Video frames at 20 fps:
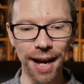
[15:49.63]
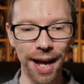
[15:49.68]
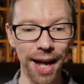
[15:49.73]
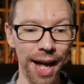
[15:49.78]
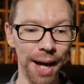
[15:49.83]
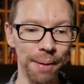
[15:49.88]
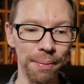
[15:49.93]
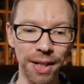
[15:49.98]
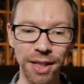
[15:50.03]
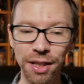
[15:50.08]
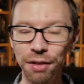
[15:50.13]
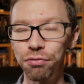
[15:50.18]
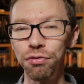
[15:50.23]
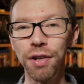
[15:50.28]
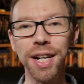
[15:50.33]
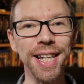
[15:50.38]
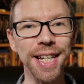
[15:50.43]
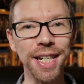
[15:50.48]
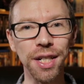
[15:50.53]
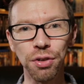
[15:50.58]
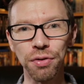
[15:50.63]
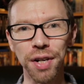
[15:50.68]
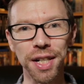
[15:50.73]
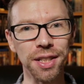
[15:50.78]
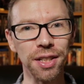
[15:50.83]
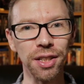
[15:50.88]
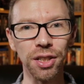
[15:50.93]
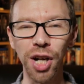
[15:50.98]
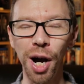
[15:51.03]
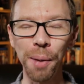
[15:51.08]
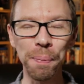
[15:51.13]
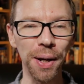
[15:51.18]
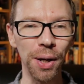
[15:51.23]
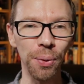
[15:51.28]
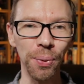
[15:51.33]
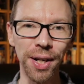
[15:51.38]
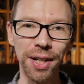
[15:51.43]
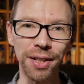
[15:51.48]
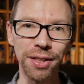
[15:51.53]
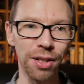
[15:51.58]
Um, it's a really interesting
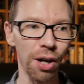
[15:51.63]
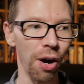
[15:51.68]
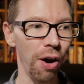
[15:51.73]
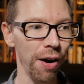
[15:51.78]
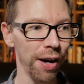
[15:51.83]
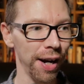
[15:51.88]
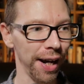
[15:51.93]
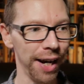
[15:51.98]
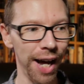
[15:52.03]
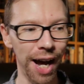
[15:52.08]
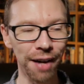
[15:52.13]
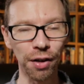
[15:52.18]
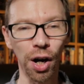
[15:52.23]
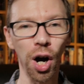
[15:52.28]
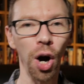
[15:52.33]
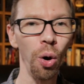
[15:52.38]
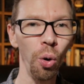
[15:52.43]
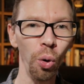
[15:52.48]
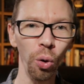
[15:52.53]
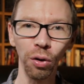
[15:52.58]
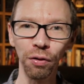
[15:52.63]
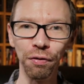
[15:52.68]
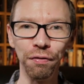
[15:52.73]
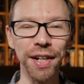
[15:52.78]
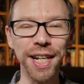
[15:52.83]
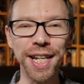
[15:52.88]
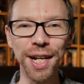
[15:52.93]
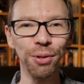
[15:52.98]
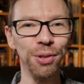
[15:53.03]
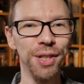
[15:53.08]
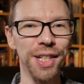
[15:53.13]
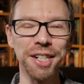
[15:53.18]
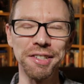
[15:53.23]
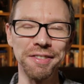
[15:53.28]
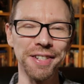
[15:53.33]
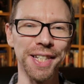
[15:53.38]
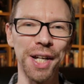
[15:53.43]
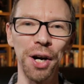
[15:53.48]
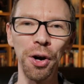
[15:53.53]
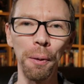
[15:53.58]
topic. We could talk and have a whole video
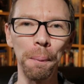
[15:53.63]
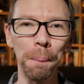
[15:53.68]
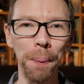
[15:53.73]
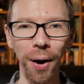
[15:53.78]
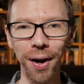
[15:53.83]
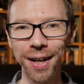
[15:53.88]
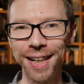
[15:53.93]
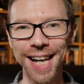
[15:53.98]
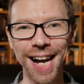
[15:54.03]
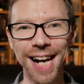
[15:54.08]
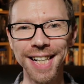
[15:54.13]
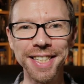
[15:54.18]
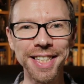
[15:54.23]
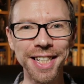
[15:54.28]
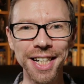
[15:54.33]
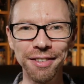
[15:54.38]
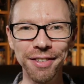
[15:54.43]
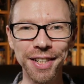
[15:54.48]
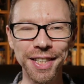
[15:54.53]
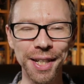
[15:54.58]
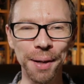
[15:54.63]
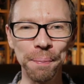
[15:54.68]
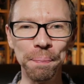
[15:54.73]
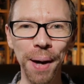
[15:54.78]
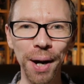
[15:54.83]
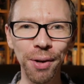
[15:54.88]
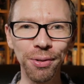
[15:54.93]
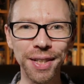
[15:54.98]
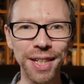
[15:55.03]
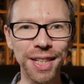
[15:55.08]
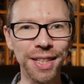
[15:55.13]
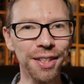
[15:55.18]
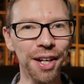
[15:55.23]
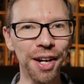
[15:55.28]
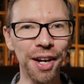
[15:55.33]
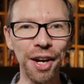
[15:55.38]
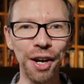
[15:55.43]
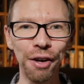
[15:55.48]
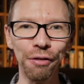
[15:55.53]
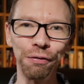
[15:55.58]
series and a whole podcast series about this
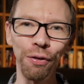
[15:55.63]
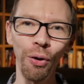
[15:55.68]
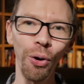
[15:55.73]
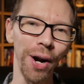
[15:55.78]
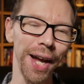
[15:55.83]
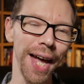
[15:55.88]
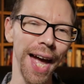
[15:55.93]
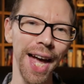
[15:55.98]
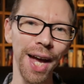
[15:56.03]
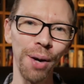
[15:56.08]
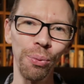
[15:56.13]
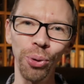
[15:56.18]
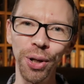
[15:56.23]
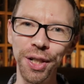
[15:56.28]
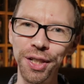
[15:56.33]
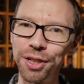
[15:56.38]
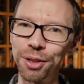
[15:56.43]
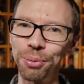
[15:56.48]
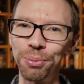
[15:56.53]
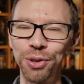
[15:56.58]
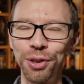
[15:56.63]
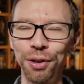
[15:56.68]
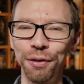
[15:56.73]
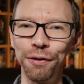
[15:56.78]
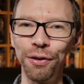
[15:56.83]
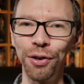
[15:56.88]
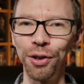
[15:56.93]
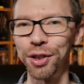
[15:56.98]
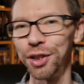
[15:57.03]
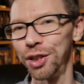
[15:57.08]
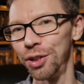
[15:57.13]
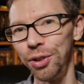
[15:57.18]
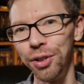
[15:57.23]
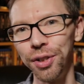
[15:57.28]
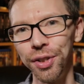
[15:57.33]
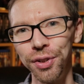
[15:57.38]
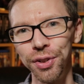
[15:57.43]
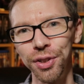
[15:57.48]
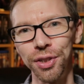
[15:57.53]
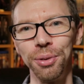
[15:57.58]
4K and why some stuff looks
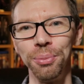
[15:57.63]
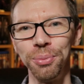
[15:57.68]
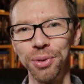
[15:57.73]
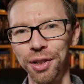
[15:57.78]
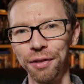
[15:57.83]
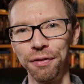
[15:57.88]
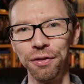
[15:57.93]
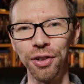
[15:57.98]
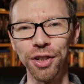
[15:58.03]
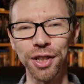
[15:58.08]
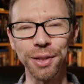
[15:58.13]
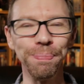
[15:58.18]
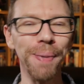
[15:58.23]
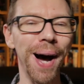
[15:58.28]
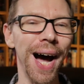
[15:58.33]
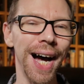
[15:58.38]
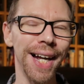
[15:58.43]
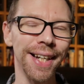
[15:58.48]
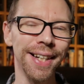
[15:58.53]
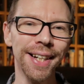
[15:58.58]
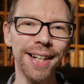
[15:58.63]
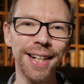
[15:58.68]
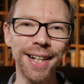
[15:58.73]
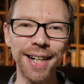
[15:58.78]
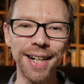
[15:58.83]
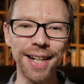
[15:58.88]
good and some stuff looks bad.